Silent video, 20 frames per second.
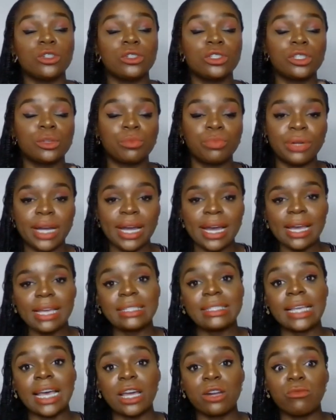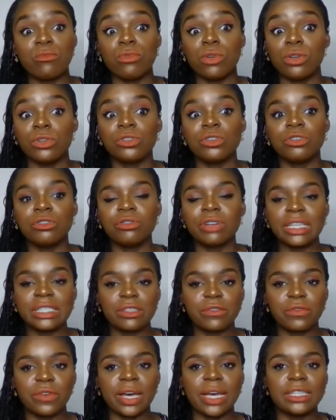surprise and run
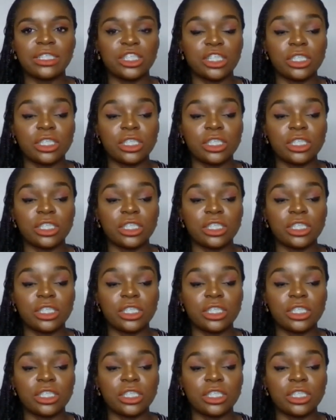crazy fast.